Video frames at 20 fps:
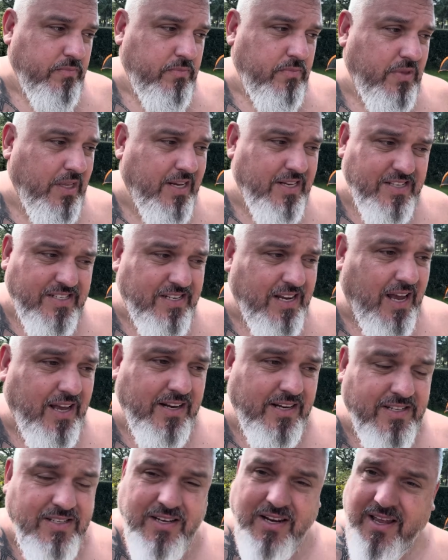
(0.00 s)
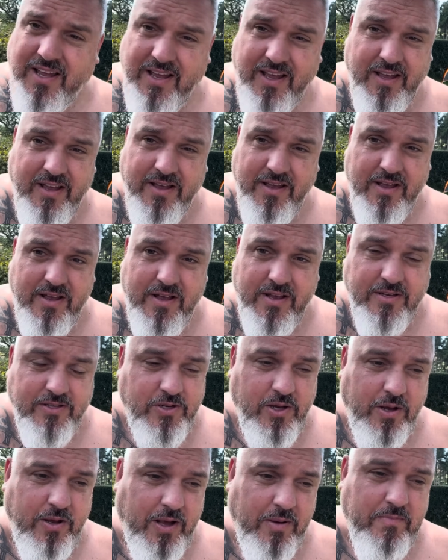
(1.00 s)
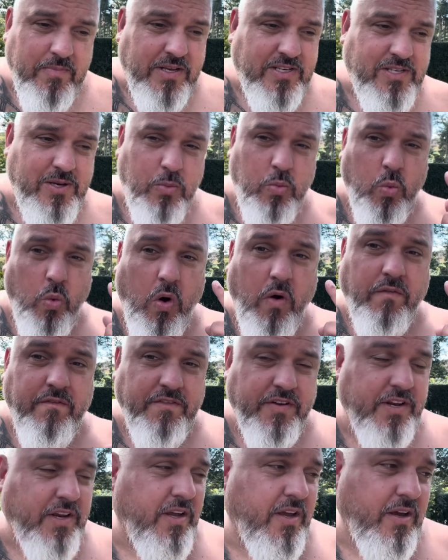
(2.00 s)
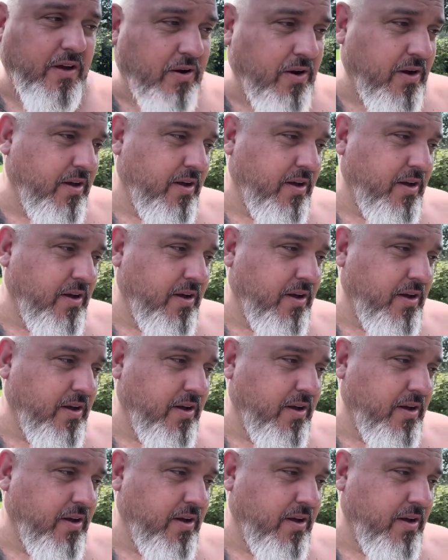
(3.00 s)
it's Saturday today, so I'm missing one video,